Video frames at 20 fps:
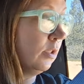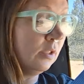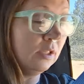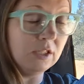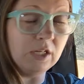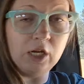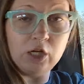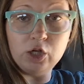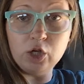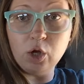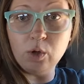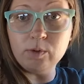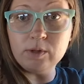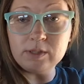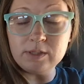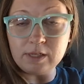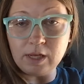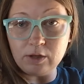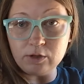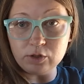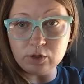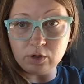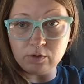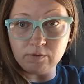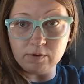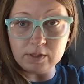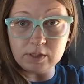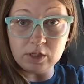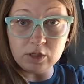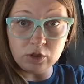since I know the cell
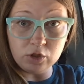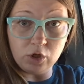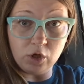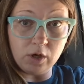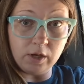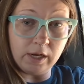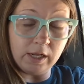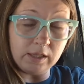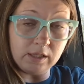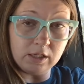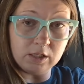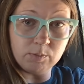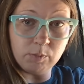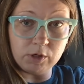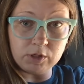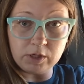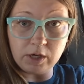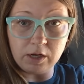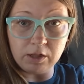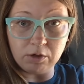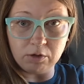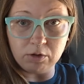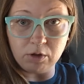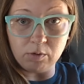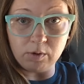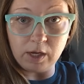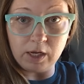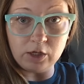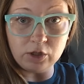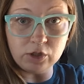service is good at this particular
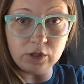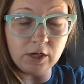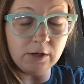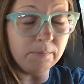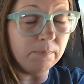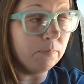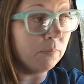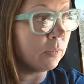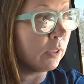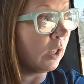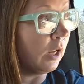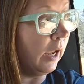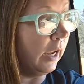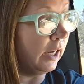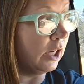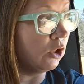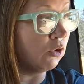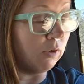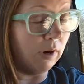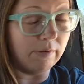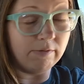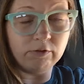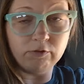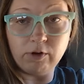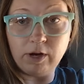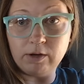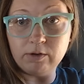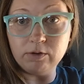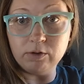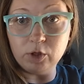location, I can drive
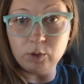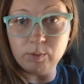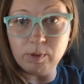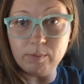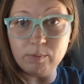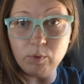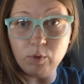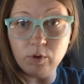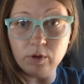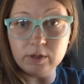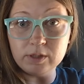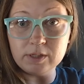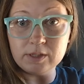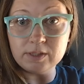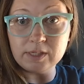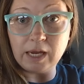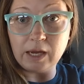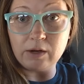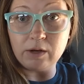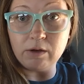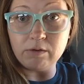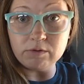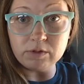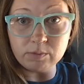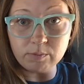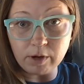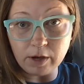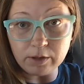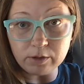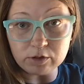around a little bit more to scout out
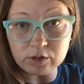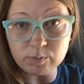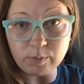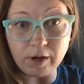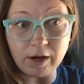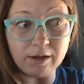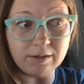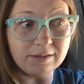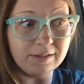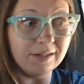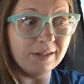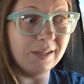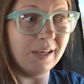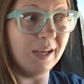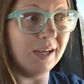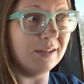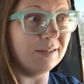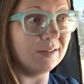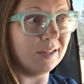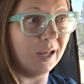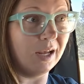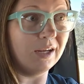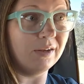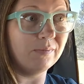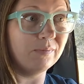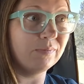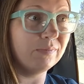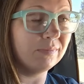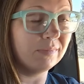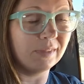some other spots in case like
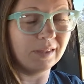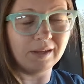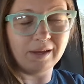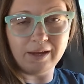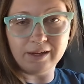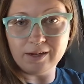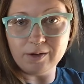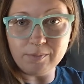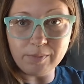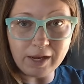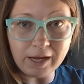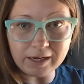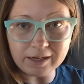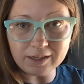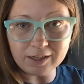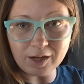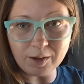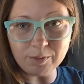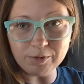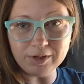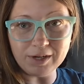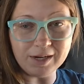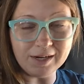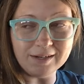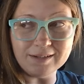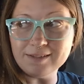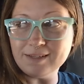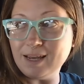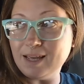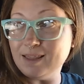I come back in a couple
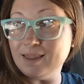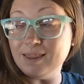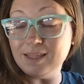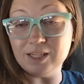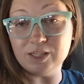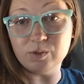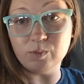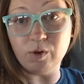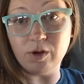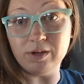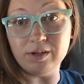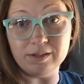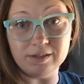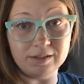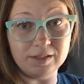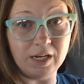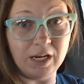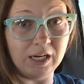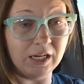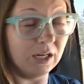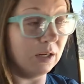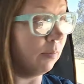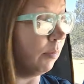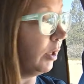days and this one is taken.